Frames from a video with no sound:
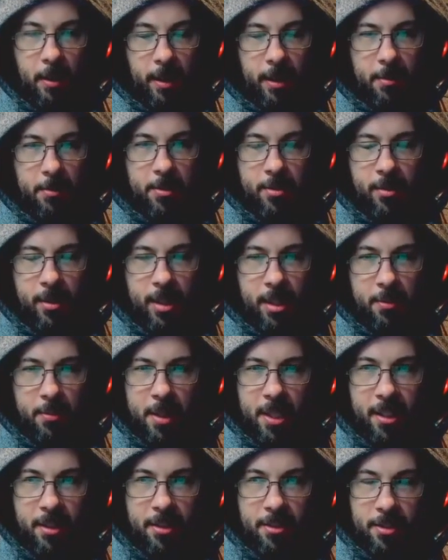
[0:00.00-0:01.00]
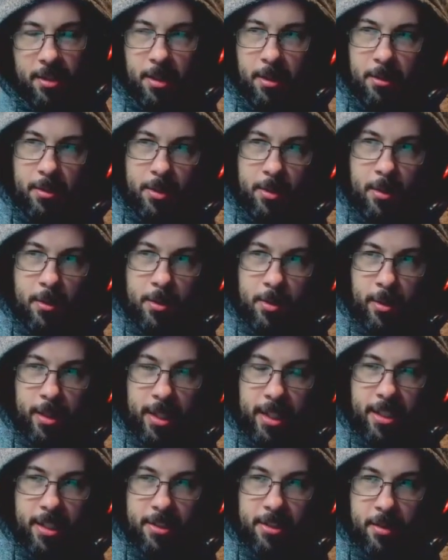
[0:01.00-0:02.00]
it was really weird because Luke sort of
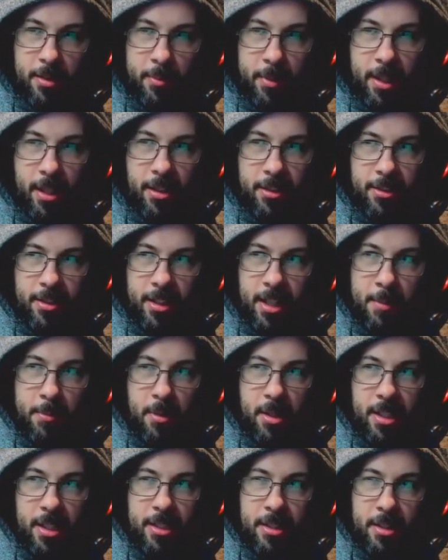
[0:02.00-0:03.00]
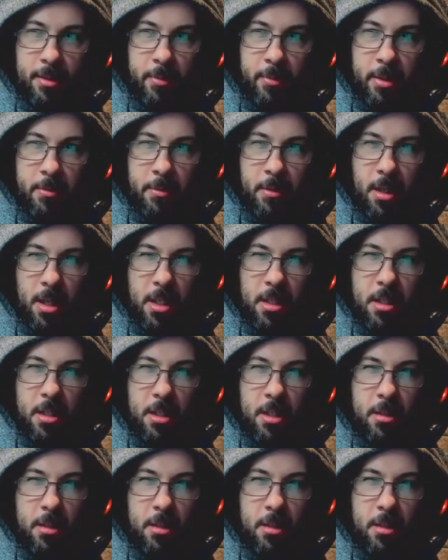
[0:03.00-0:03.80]
treated us a bit like celebrities, and we were like,